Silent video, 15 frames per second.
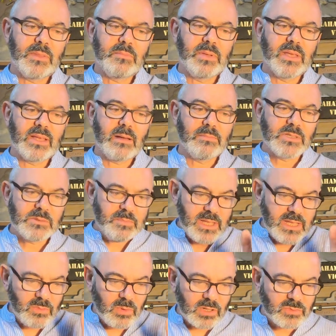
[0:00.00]
pick up
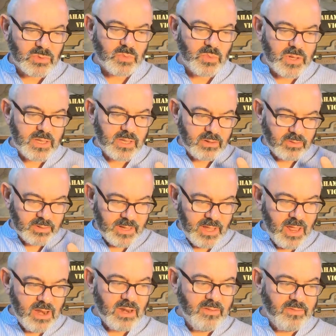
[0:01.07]
speed whilst working on
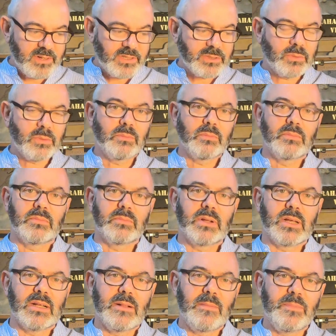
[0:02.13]
individual
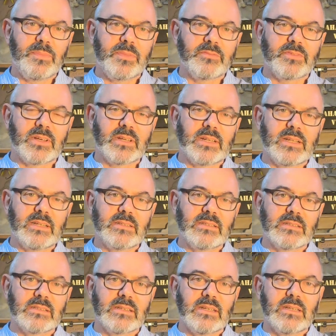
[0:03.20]

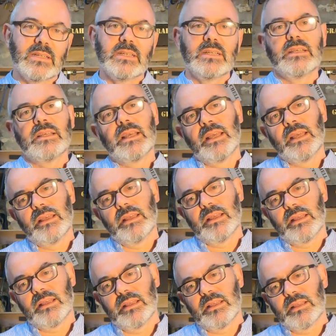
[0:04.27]
violins.
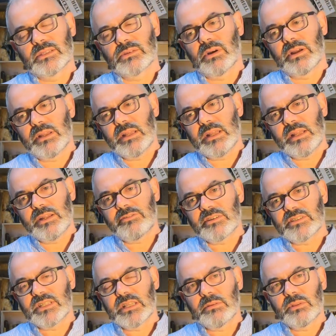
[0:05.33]
It's quite
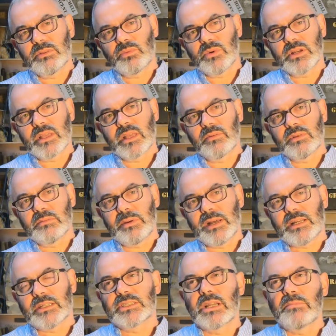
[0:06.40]
interesting when working with a
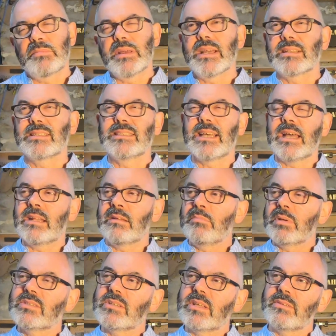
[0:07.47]
batch. I picked 10
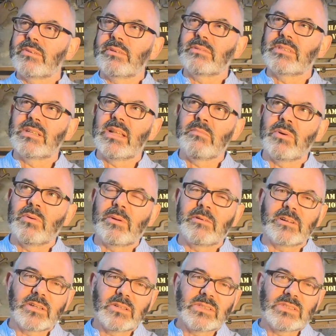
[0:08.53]
I thought it was a number where I
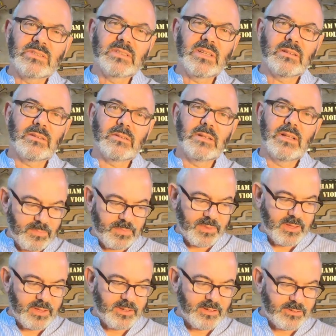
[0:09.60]
could still
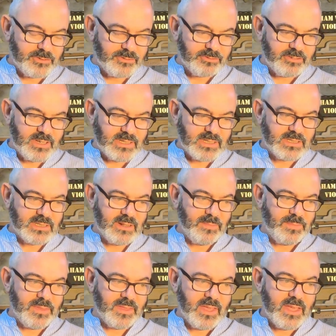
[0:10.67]
treat
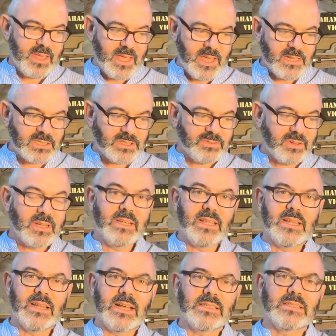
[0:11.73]
each
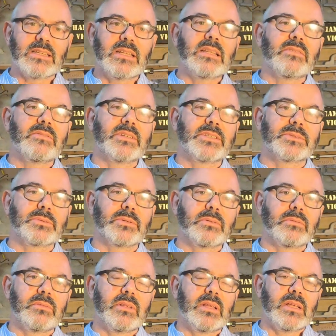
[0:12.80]
violin as an individual.
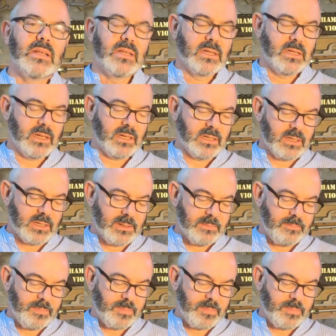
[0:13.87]
I